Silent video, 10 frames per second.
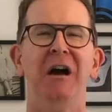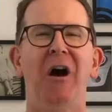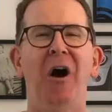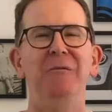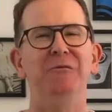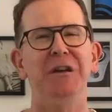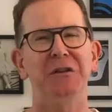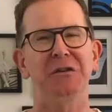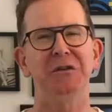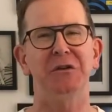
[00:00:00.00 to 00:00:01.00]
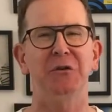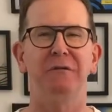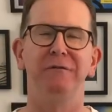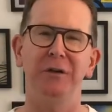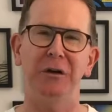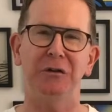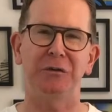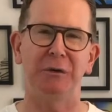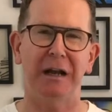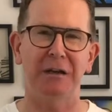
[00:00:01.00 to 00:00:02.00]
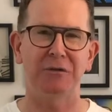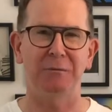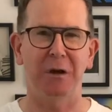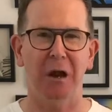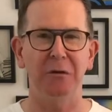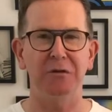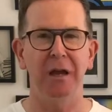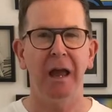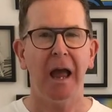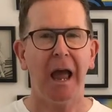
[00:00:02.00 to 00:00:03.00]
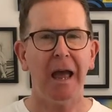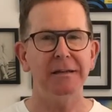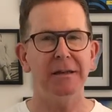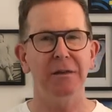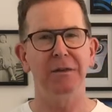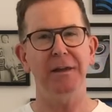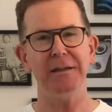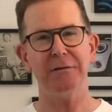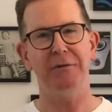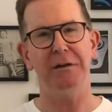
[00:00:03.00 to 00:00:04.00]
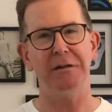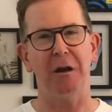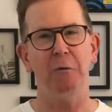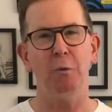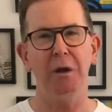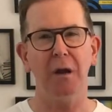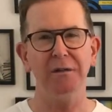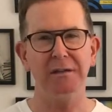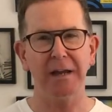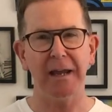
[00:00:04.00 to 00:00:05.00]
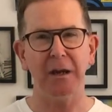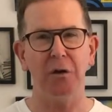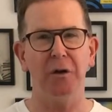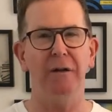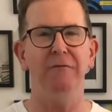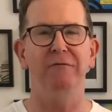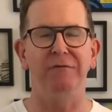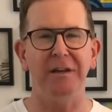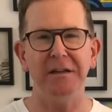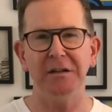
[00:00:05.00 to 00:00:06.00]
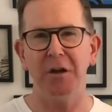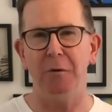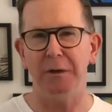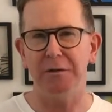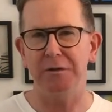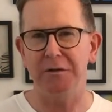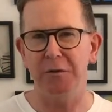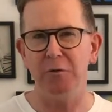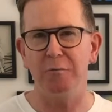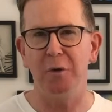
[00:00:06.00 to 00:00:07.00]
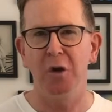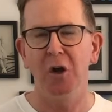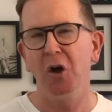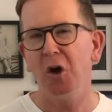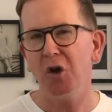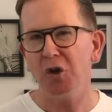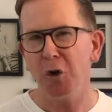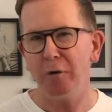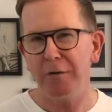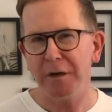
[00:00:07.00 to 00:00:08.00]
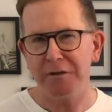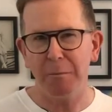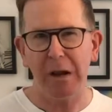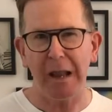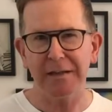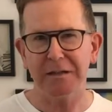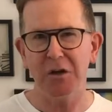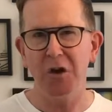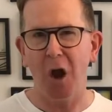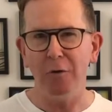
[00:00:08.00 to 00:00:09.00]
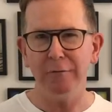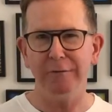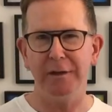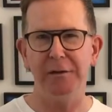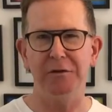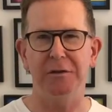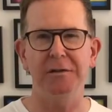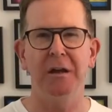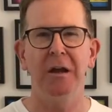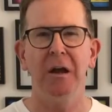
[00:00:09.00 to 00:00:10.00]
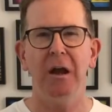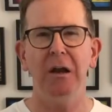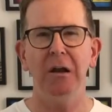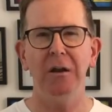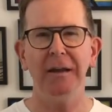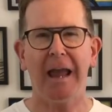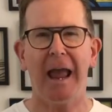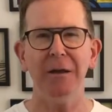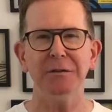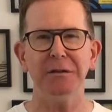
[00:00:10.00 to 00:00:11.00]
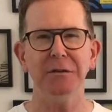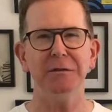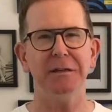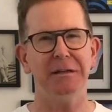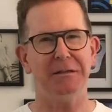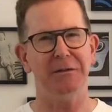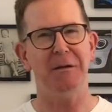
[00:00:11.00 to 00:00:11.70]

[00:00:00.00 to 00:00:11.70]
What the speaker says: I'm Richard, your virtual classroom coach, and in this video we're going to take a look at video in Zoom, uncovering some lesser known features and learning how to use it to the